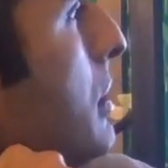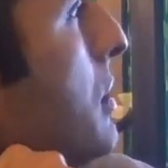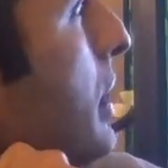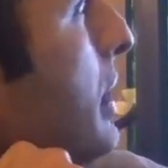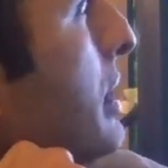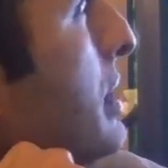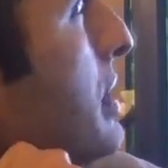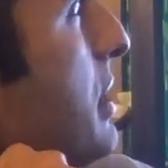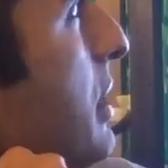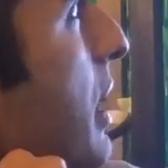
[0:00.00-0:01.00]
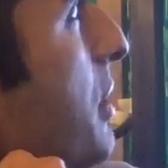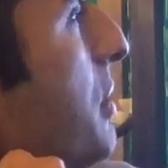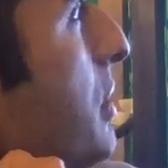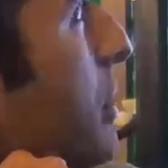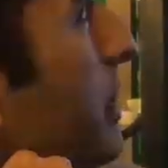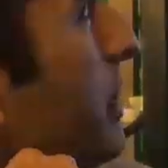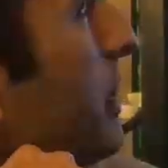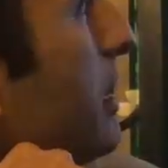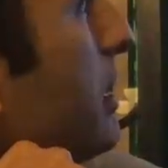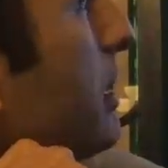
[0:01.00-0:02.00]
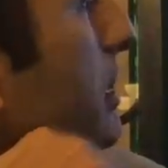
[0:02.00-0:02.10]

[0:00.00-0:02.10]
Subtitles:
so I can see how to log in.